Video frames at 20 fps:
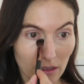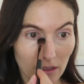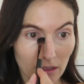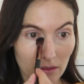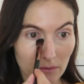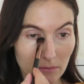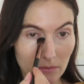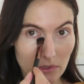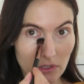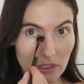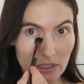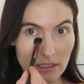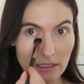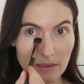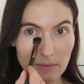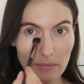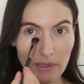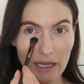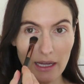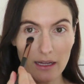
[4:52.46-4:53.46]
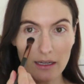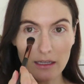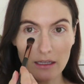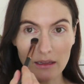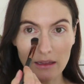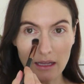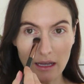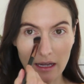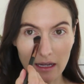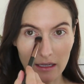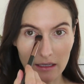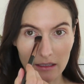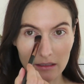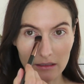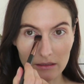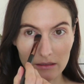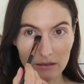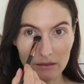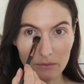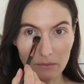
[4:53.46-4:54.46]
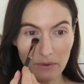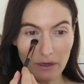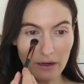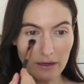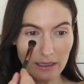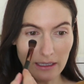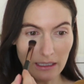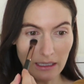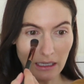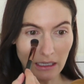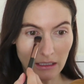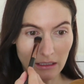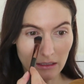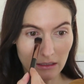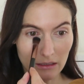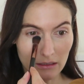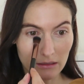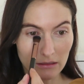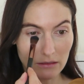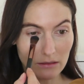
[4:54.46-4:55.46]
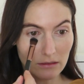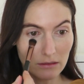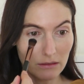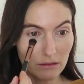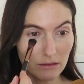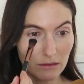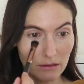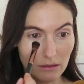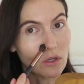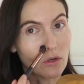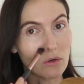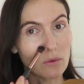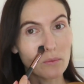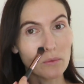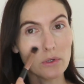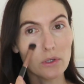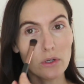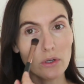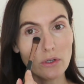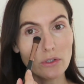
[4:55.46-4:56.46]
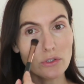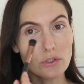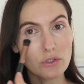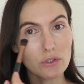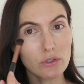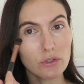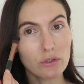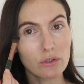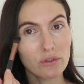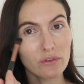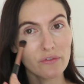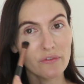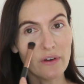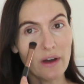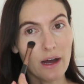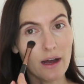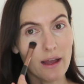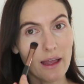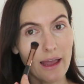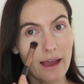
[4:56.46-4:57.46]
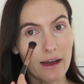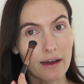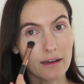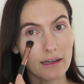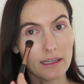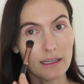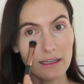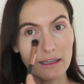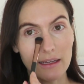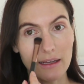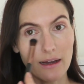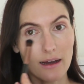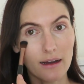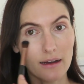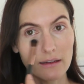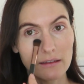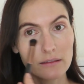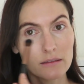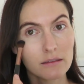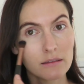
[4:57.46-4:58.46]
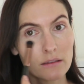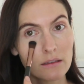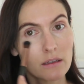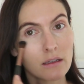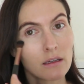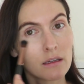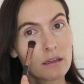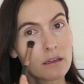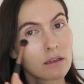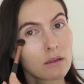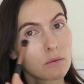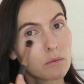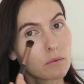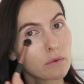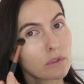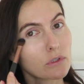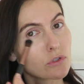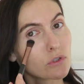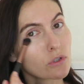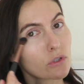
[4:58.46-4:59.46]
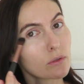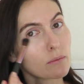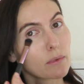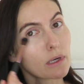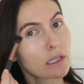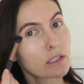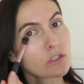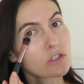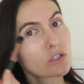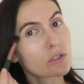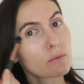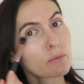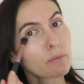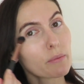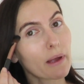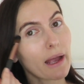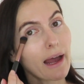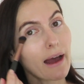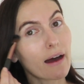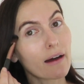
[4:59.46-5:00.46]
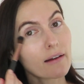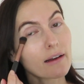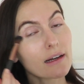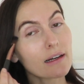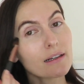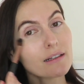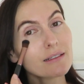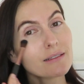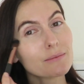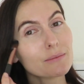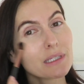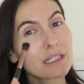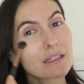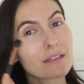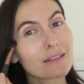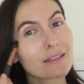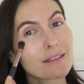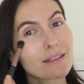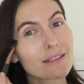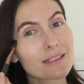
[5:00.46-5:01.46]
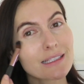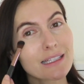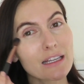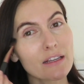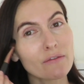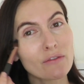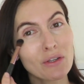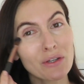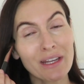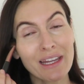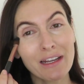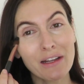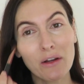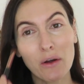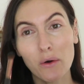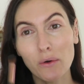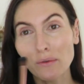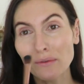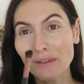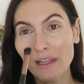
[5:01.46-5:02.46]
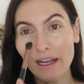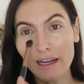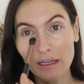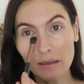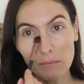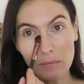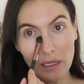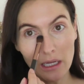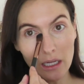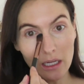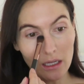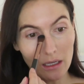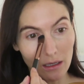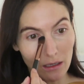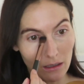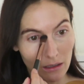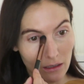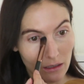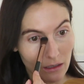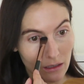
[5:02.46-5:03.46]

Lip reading: And I'm just patting that where I need it. You don't want to go too far out here with too much powder, because if you're getting old like me,